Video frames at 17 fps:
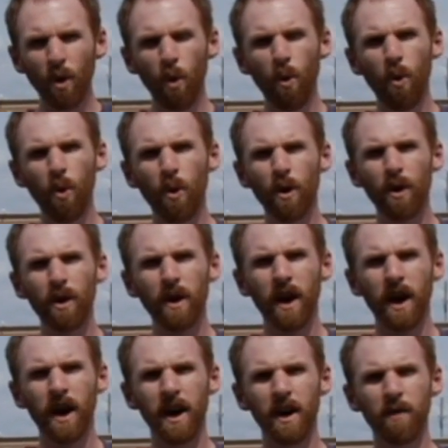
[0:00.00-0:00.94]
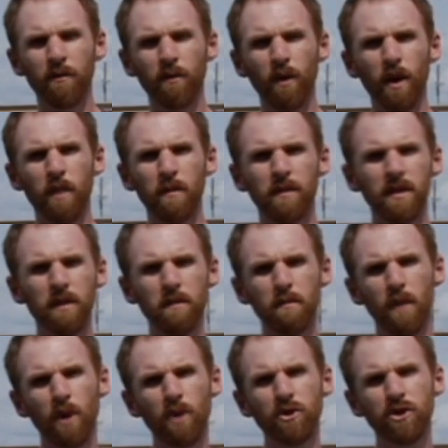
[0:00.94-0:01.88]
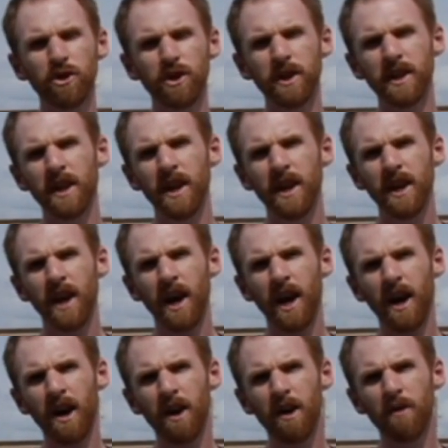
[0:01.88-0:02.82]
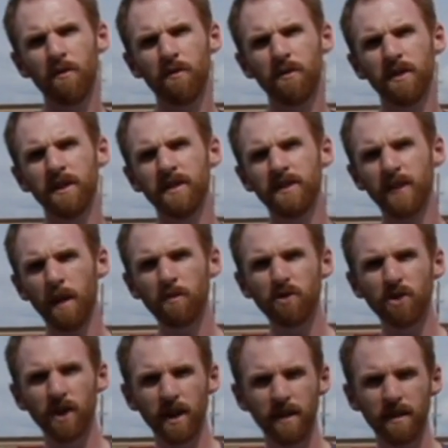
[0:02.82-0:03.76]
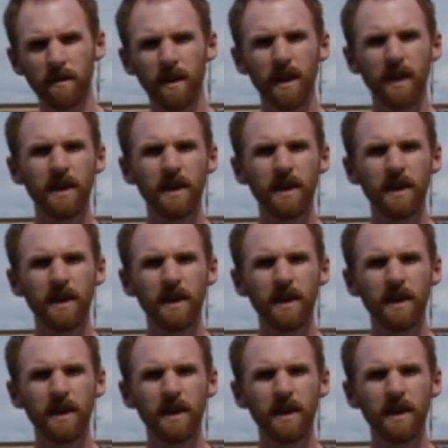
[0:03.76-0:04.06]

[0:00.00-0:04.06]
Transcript: or from the motion of the subject.